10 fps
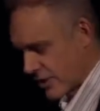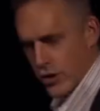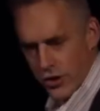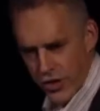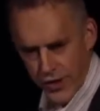
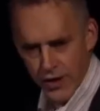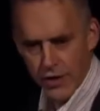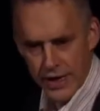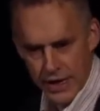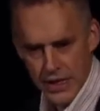good
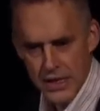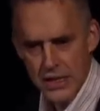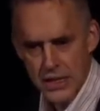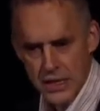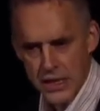theory.
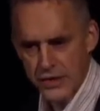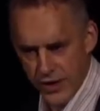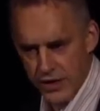It's